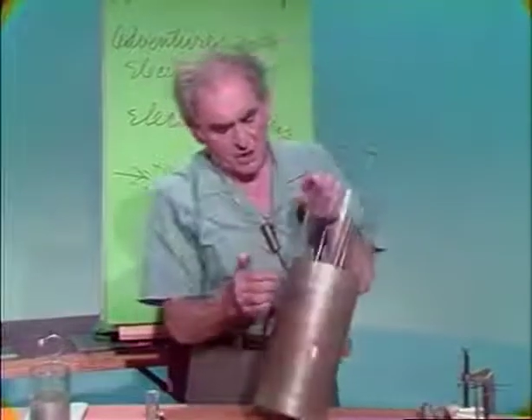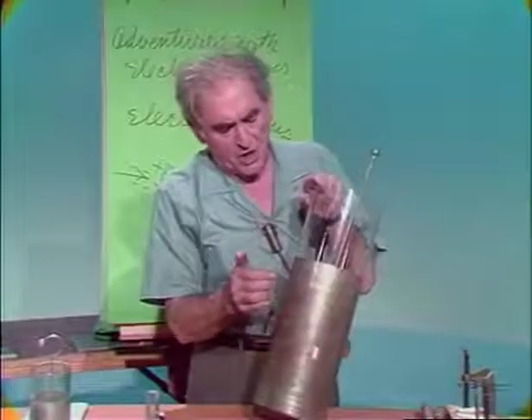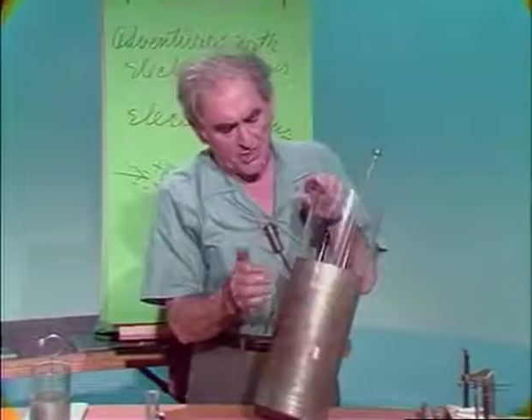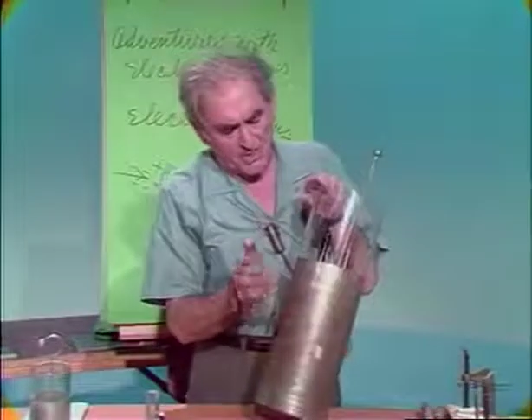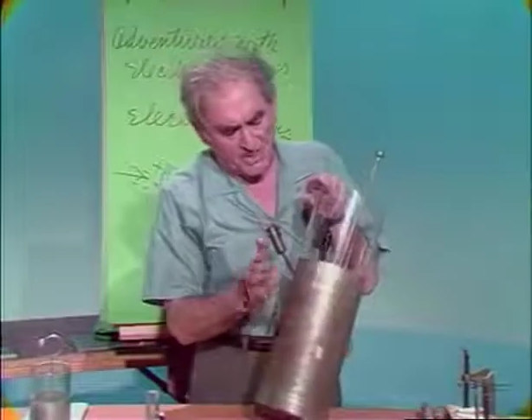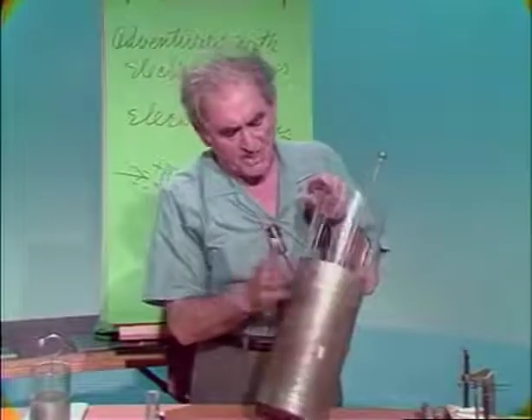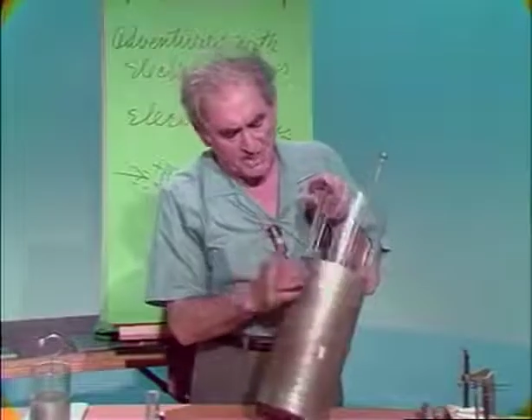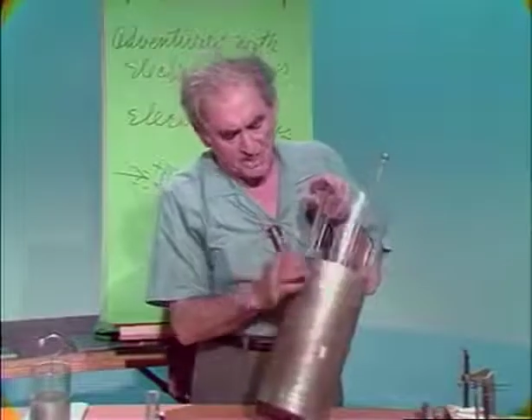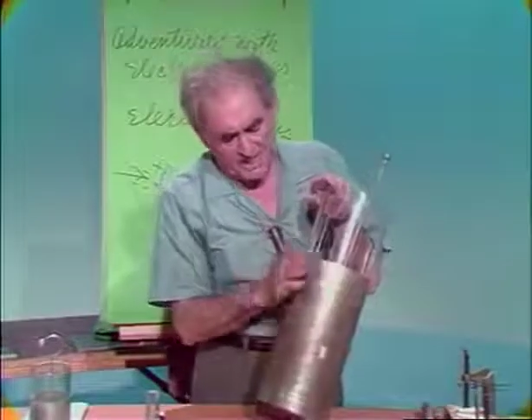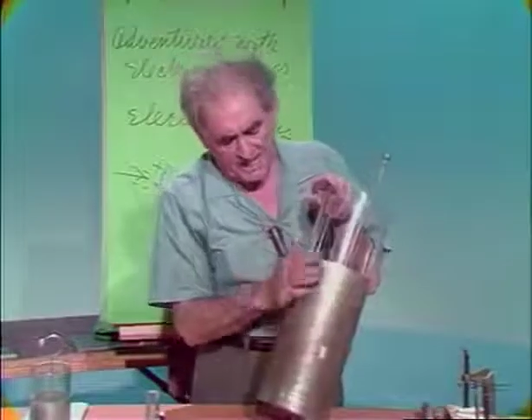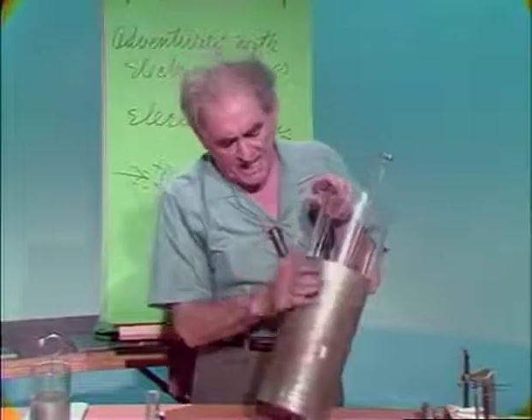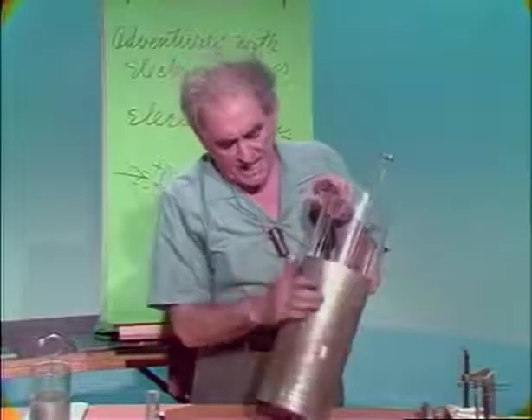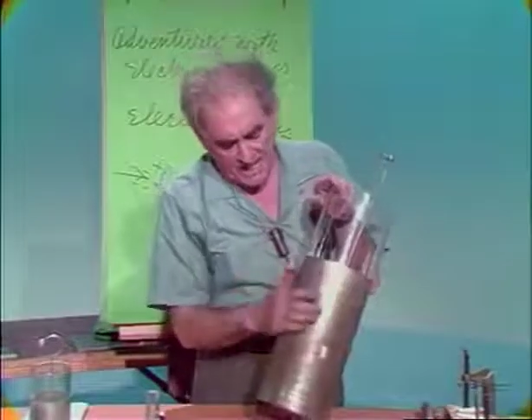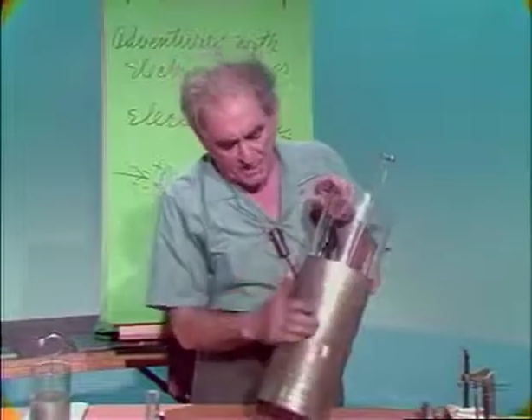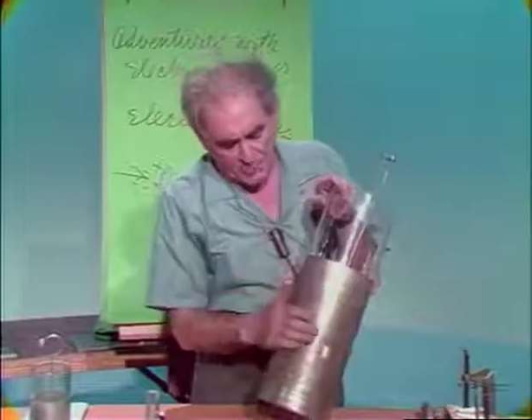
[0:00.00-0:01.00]
on the
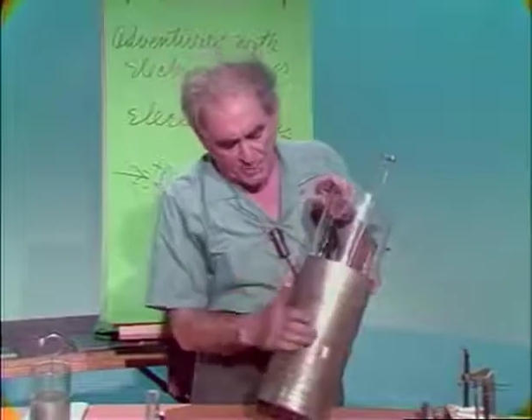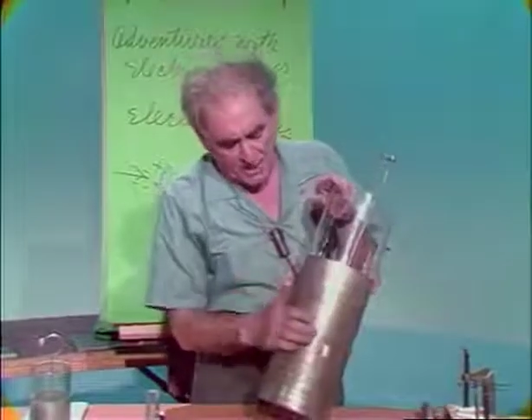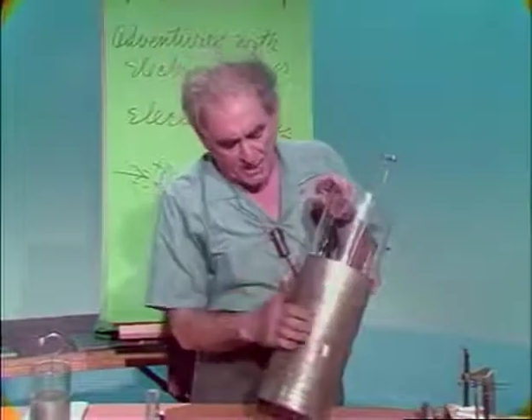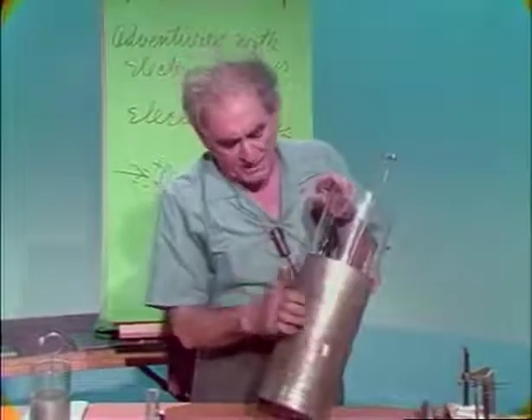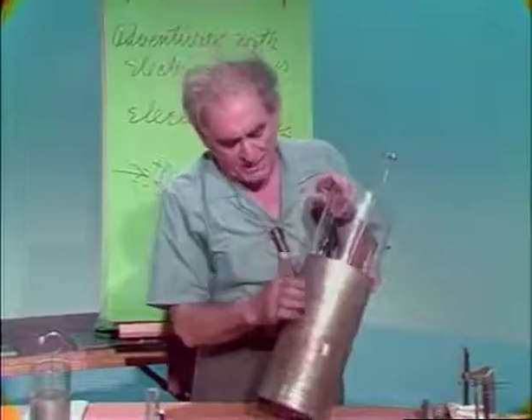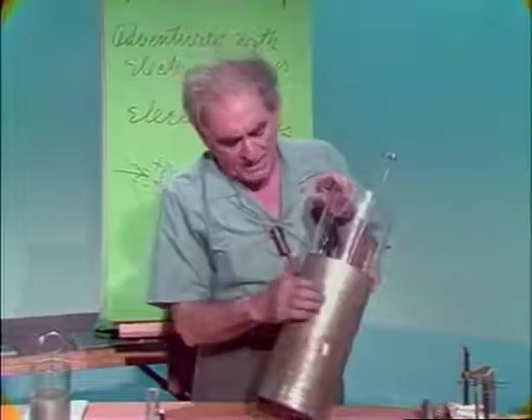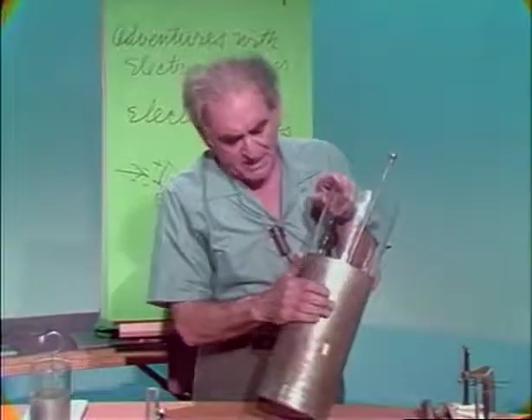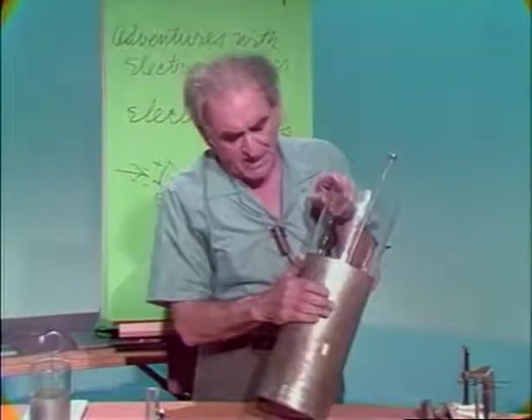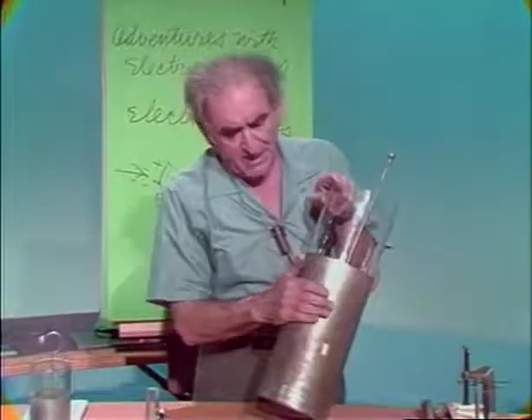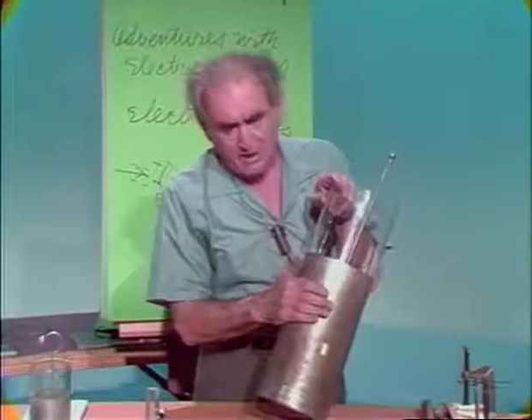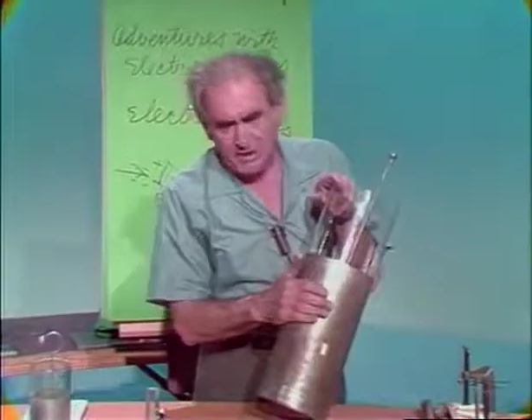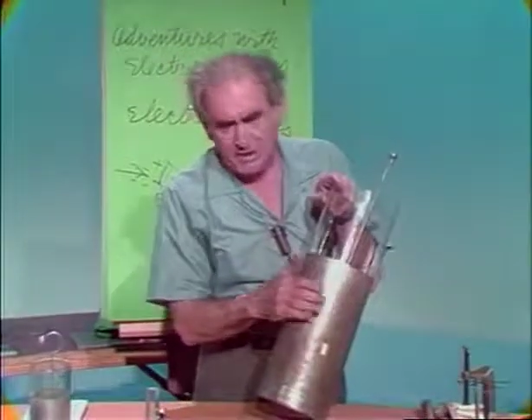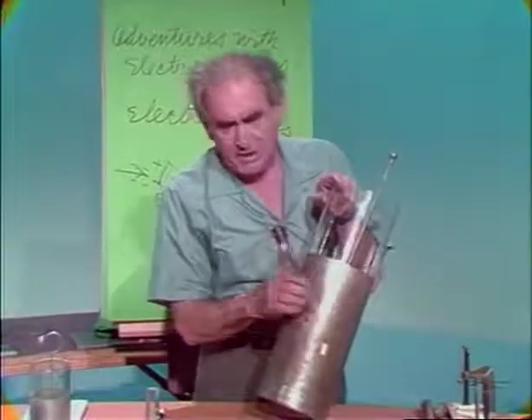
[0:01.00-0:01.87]
inside with a metal